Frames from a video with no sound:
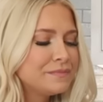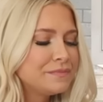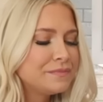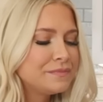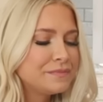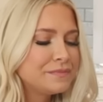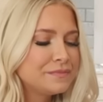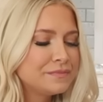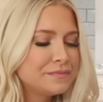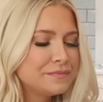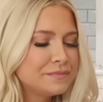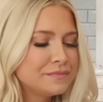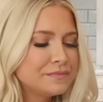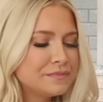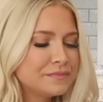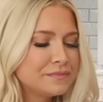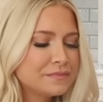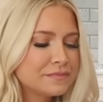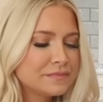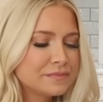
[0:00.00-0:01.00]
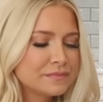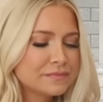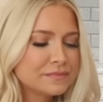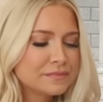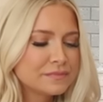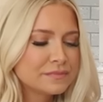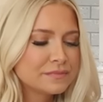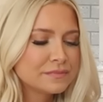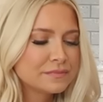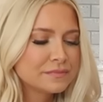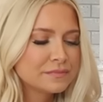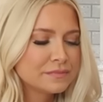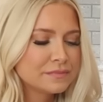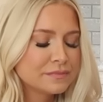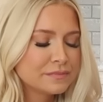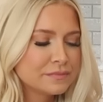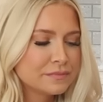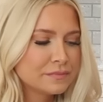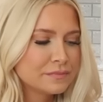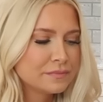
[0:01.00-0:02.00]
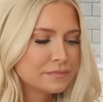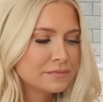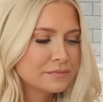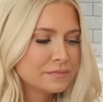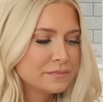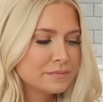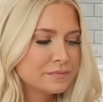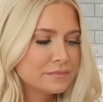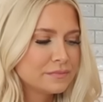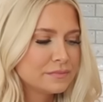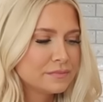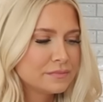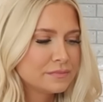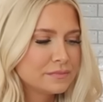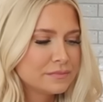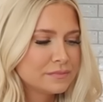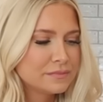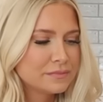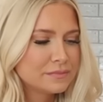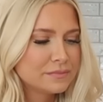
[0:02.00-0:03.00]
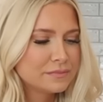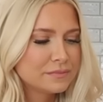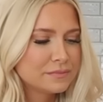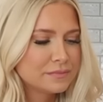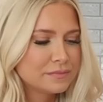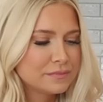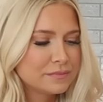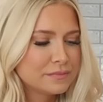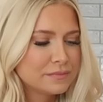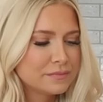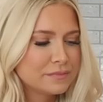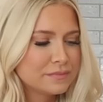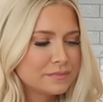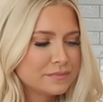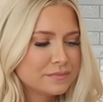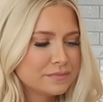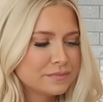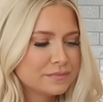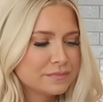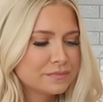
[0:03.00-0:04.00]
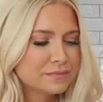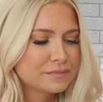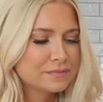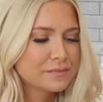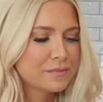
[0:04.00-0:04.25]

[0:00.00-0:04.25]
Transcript: This person isn't speaking.